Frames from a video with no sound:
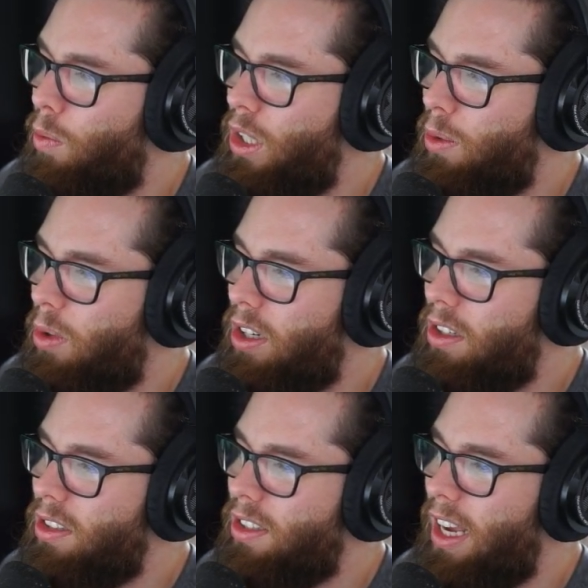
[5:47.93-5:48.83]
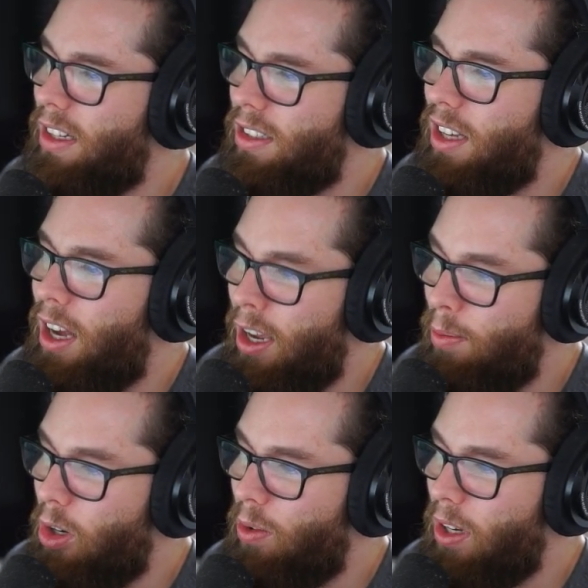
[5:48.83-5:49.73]
which was at the
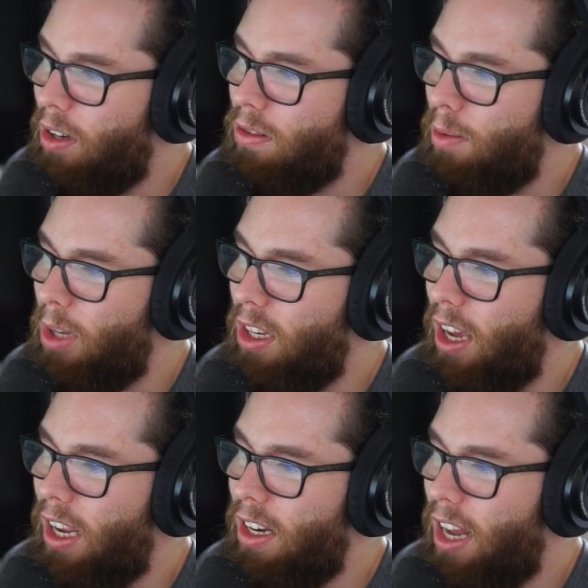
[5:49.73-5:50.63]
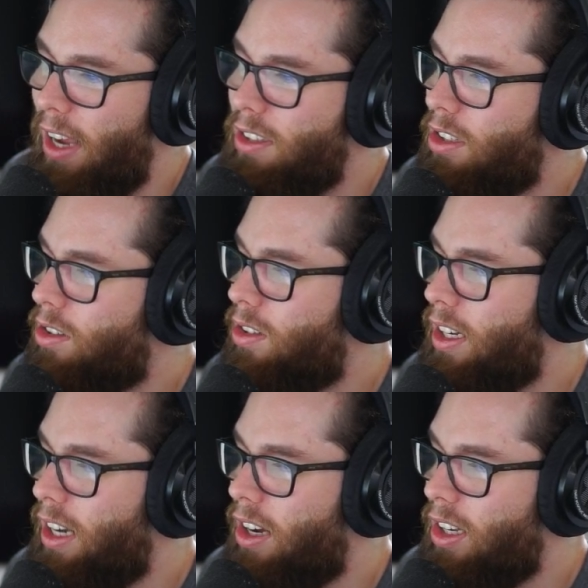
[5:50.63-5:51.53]
time growing up to be a national
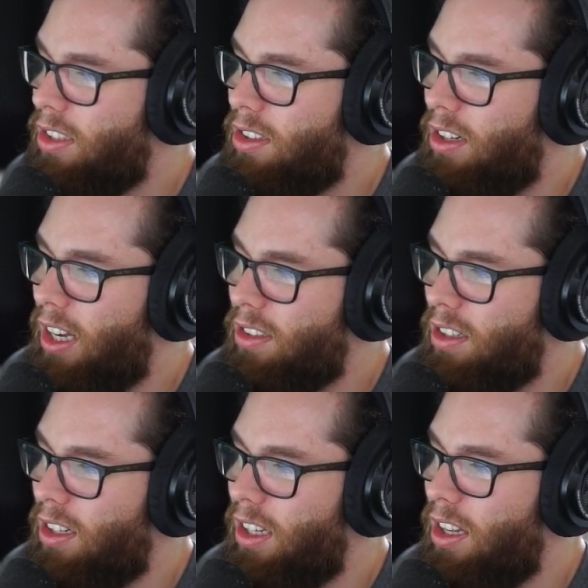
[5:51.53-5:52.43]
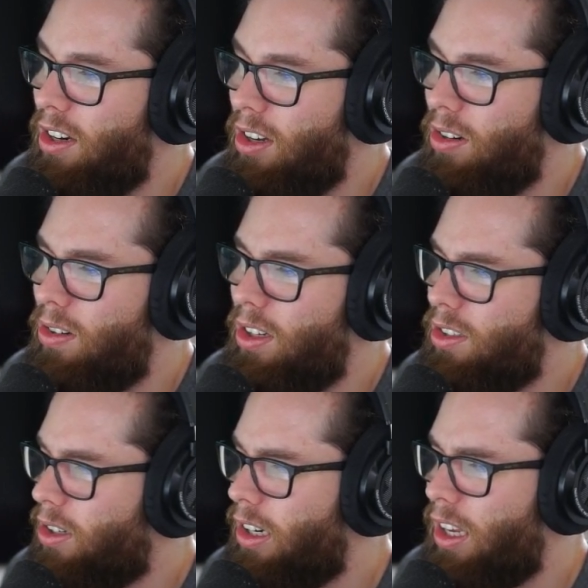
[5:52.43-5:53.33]
and now internationally known
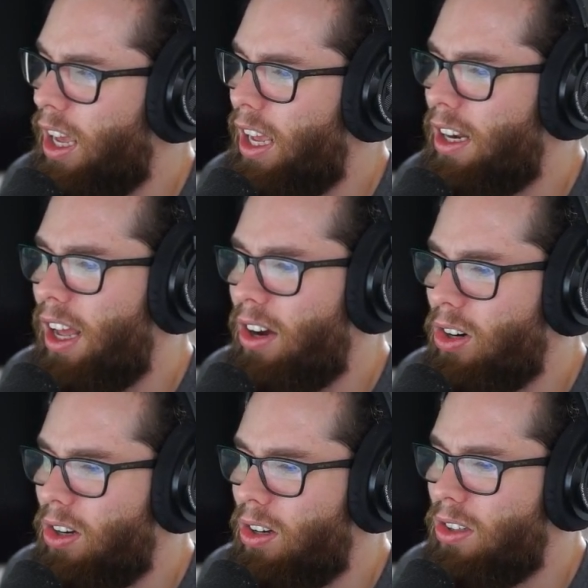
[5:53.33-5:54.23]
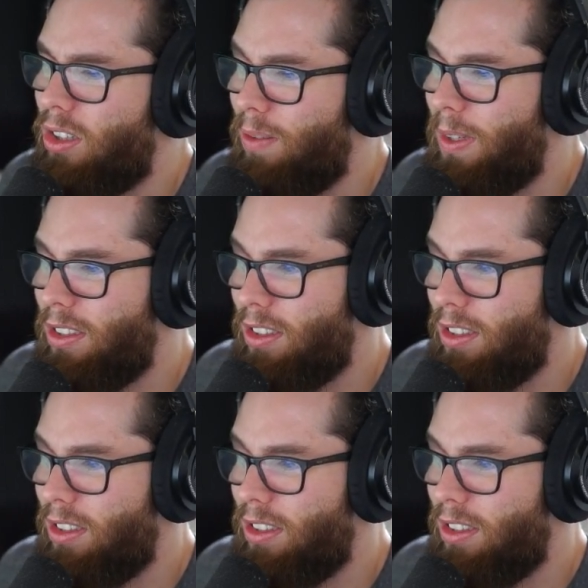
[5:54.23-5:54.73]
drug and alcohol treatment